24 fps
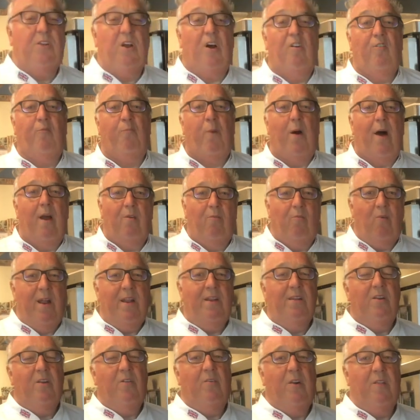off by
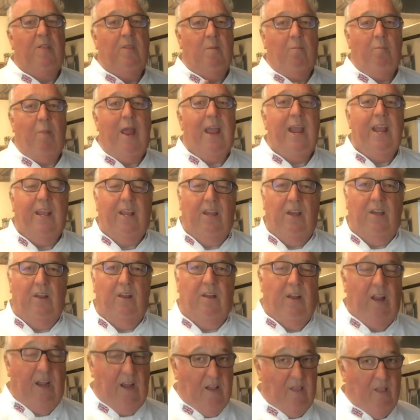rendering the bacon
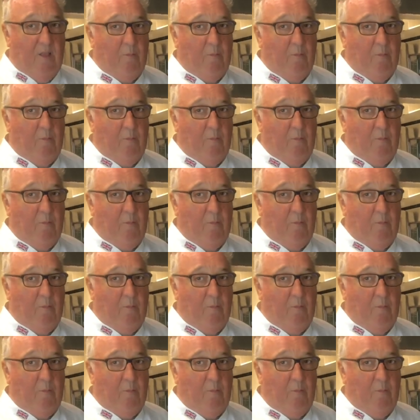in the